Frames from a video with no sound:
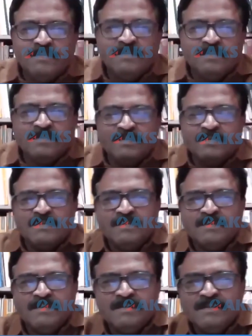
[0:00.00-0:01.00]
in a very
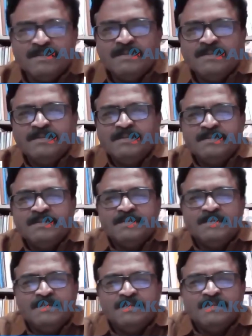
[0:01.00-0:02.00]
happy manner for
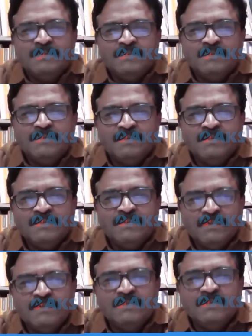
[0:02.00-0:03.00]
people, sir. I